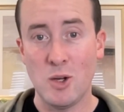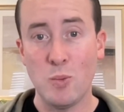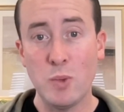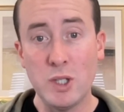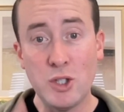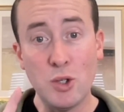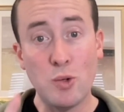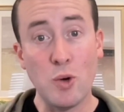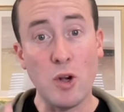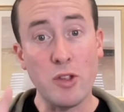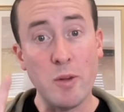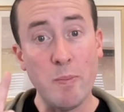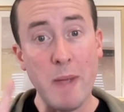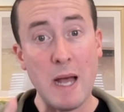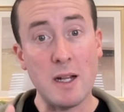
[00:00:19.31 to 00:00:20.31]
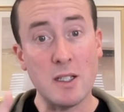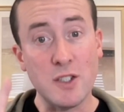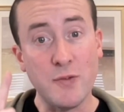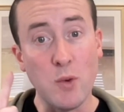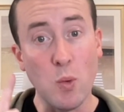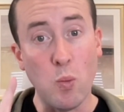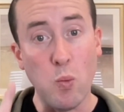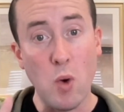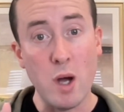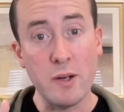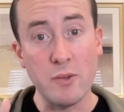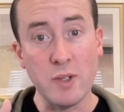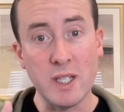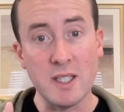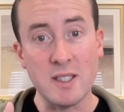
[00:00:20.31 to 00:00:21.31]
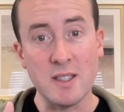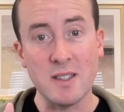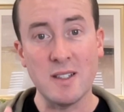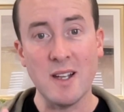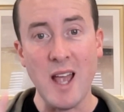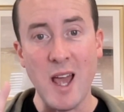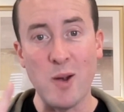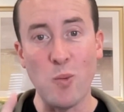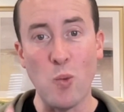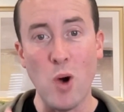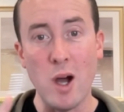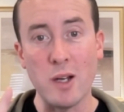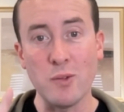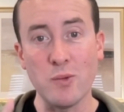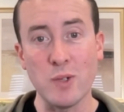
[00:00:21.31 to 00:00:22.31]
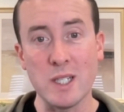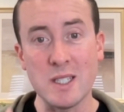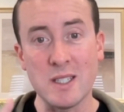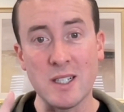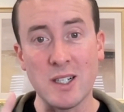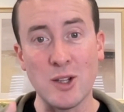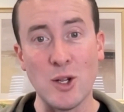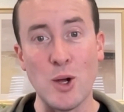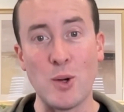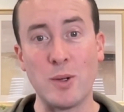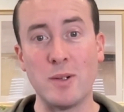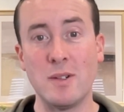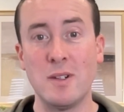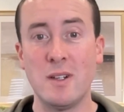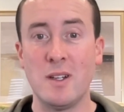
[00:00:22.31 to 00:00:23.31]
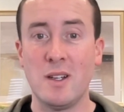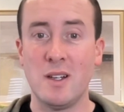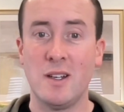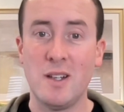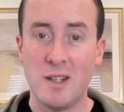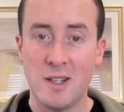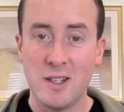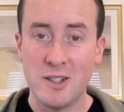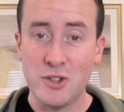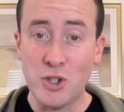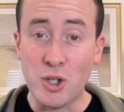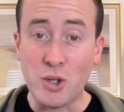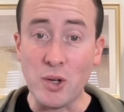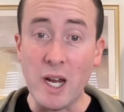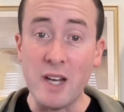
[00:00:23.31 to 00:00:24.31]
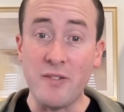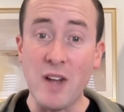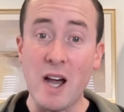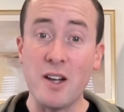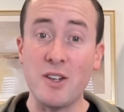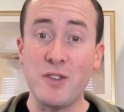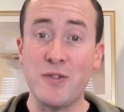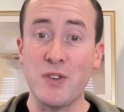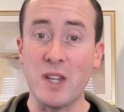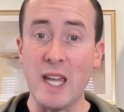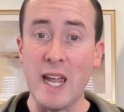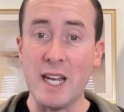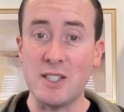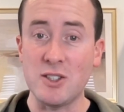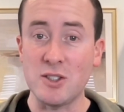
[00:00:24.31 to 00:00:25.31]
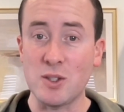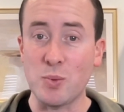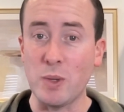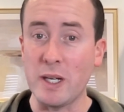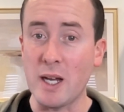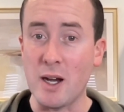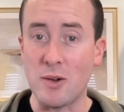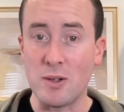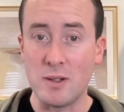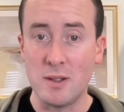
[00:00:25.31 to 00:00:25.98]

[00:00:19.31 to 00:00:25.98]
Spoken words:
We do growth and balance for one reason and one reason alone: to create value for the agents we know.